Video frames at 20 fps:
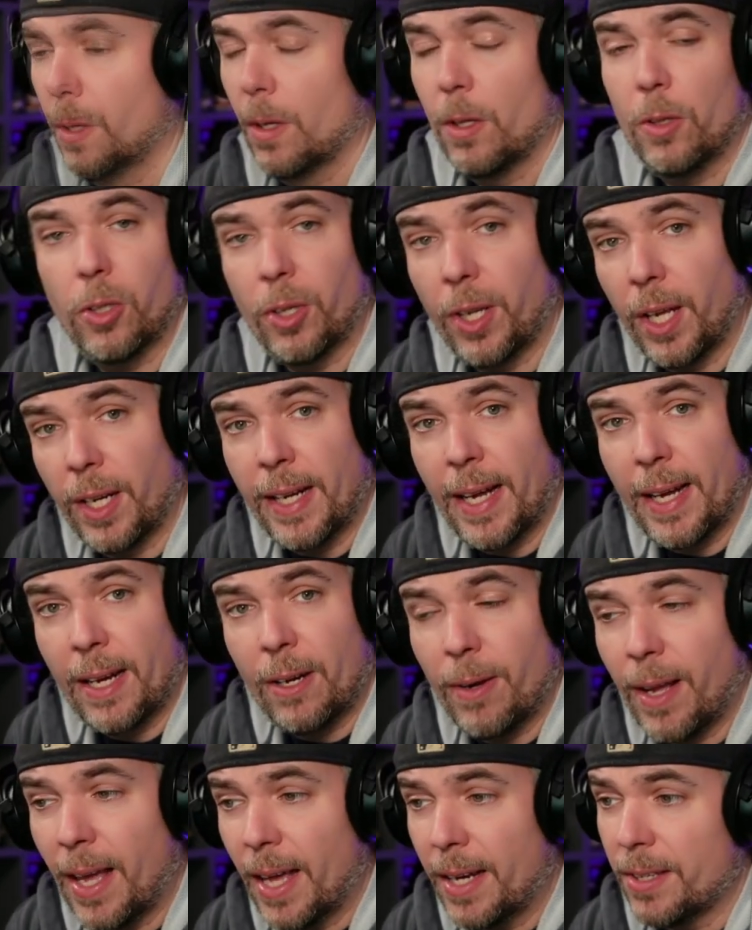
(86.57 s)
Looking now
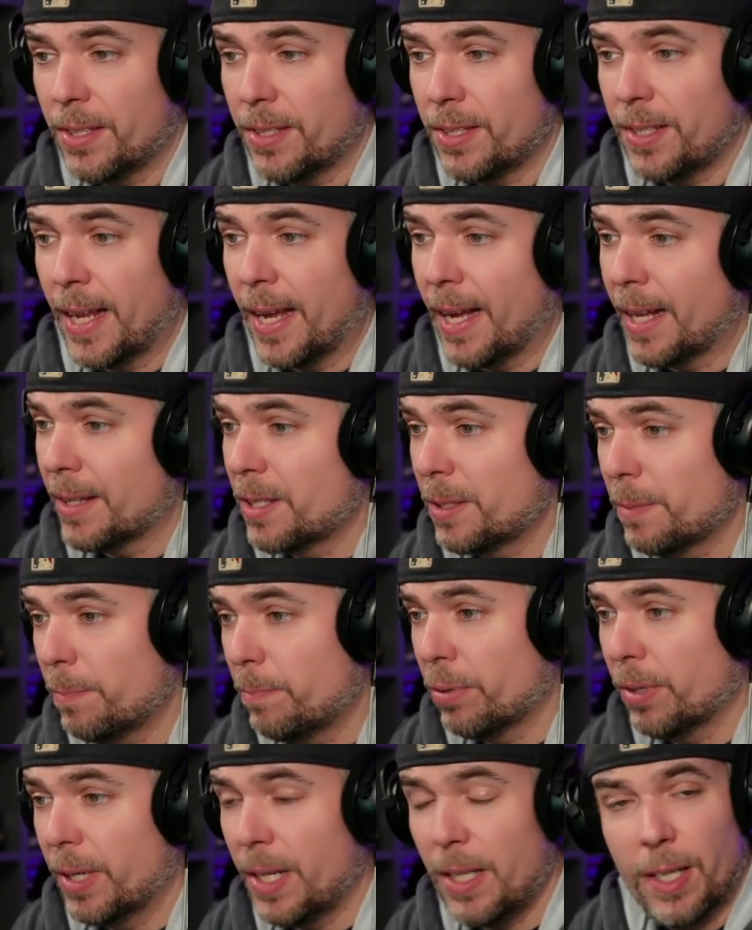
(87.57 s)
at his stats,
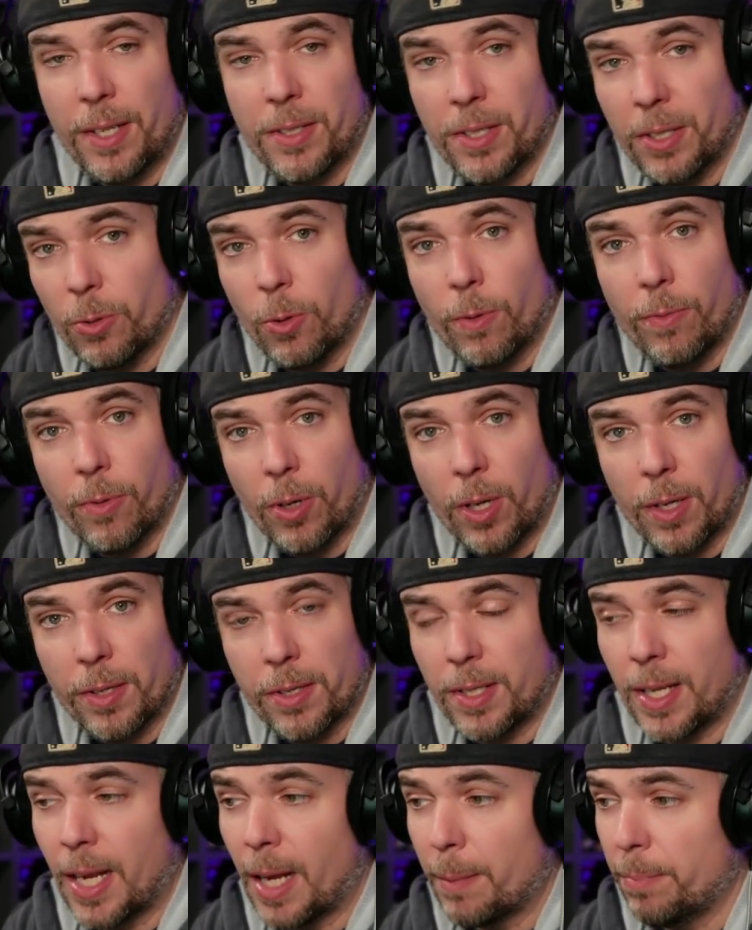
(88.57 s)
pretty decent overall
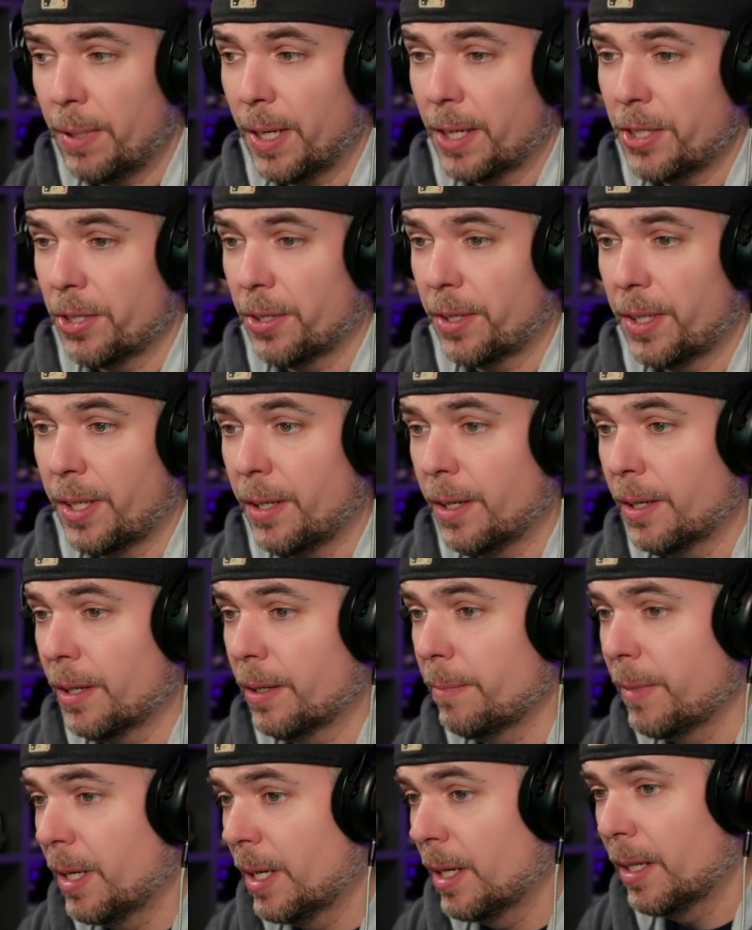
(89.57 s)
stat picture here.